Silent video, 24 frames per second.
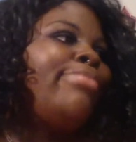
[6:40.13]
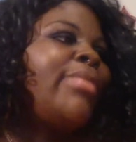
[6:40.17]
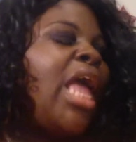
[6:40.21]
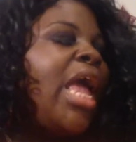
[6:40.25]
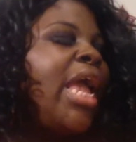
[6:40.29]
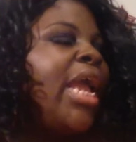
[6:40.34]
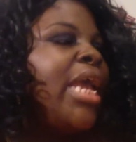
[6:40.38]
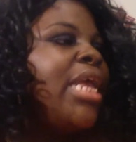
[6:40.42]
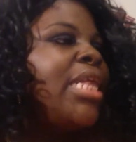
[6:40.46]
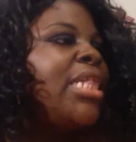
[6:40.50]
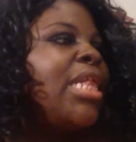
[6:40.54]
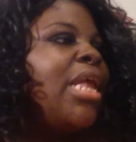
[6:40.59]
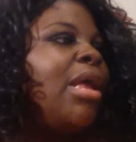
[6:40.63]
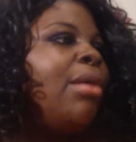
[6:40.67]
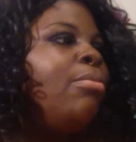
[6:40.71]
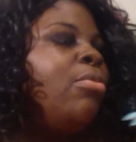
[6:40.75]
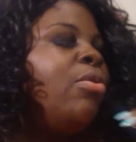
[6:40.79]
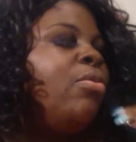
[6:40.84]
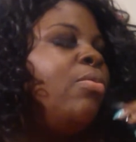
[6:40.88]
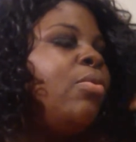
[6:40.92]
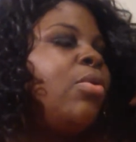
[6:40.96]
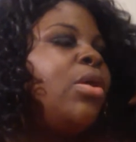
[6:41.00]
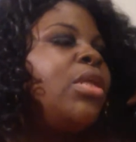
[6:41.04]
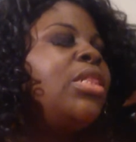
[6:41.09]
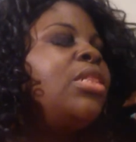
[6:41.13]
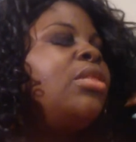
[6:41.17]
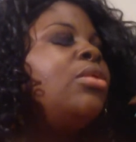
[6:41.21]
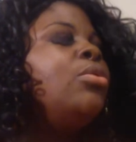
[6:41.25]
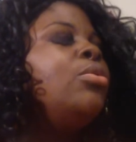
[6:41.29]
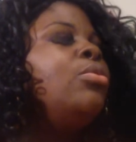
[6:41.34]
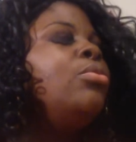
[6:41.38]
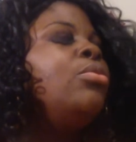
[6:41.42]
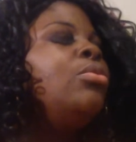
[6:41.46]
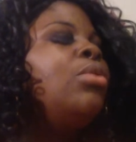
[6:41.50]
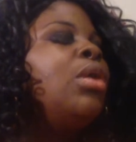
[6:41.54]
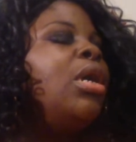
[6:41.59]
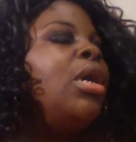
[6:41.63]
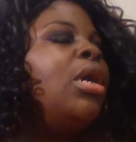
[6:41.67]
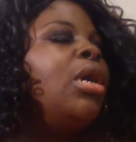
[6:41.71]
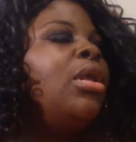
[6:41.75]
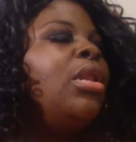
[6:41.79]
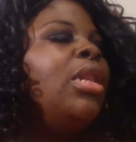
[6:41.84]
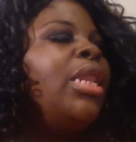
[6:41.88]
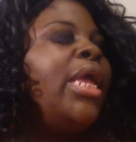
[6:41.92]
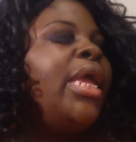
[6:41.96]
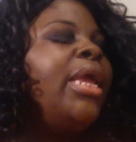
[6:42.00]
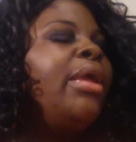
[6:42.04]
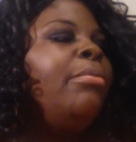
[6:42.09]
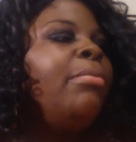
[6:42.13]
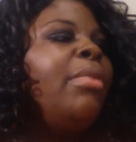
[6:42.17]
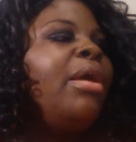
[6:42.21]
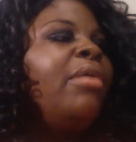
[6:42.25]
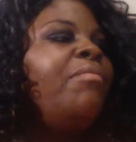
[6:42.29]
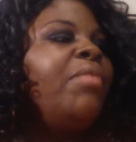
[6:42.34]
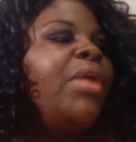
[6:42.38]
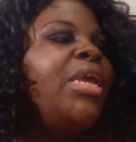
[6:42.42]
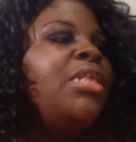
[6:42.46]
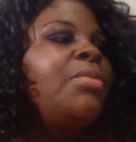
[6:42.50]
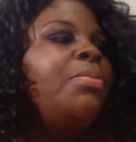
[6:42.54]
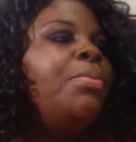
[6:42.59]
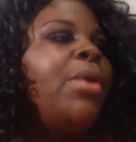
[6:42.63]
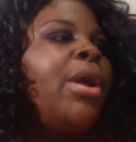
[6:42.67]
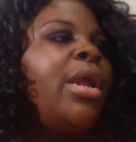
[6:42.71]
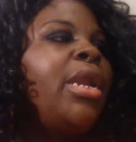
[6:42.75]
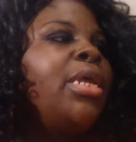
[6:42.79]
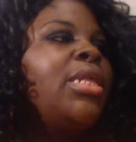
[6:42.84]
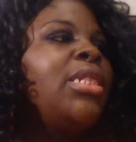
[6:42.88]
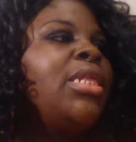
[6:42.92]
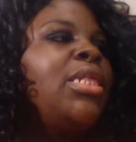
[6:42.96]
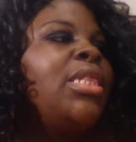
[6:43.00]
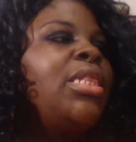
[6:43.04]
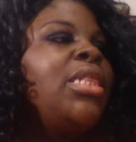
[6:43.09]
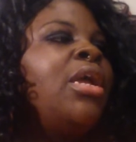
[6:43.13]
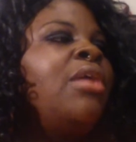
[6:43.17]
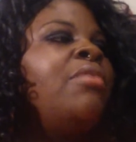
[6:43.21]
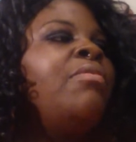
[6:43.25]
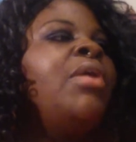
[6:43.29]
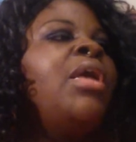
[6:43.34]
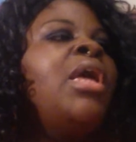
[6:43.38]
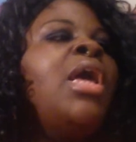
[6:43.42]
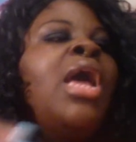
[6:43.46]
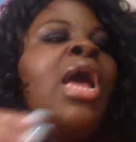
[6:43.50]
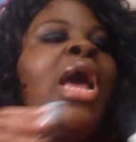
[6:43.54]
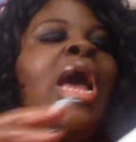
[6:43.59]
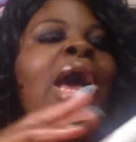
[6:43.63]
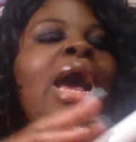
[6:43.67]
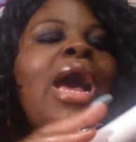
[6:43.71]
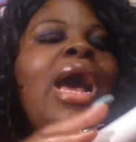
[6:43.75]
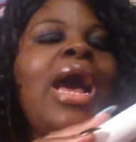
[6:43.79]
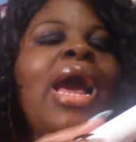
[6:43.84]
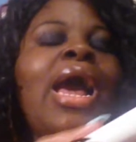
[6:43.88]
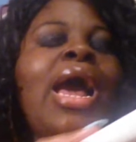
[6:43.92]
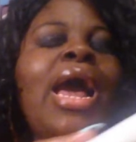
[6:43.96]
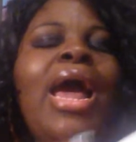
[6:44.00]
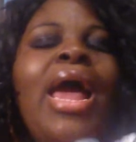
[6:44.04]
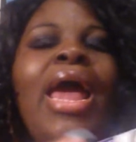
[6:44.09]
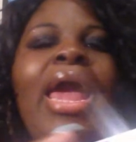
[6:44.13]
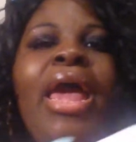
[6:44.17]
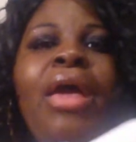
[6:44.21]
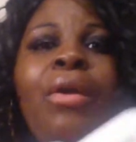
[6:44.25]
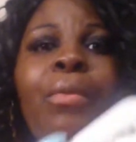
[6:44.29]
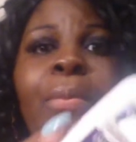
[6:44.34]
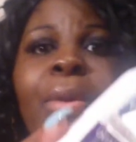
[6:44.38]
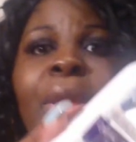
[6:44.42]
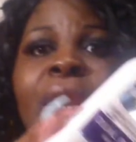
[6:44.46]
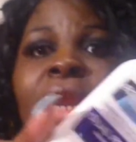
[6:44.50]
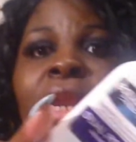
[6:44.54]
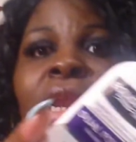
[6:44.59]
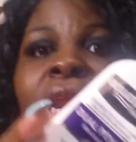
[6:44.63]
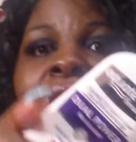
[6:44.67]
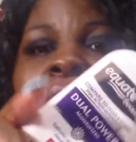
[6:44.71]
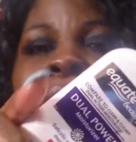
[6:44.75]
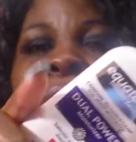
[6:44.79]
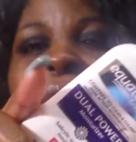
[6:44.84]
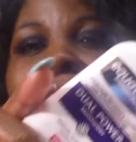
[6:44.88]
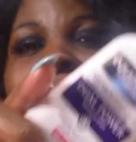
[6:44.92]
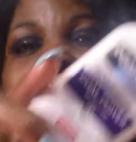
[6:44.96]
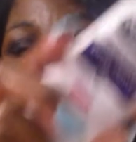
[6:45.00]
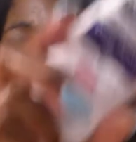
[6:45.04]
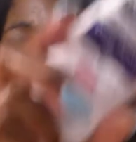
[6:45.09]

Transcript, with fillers: I guess I'll move on to like my face products and stuff. I have been in love with